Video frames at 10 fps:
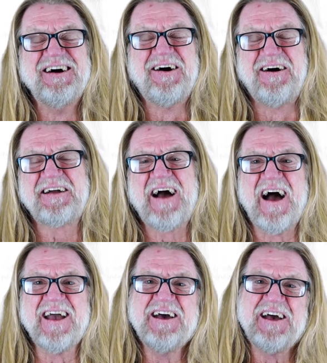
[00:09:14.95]

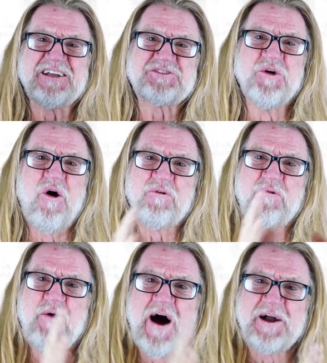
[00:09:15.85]
Okay, it's not
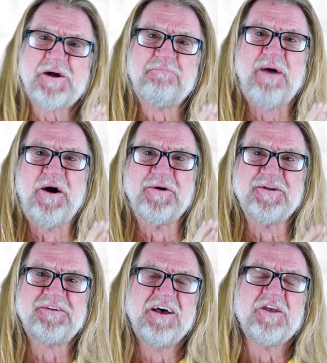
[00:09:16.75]
one component.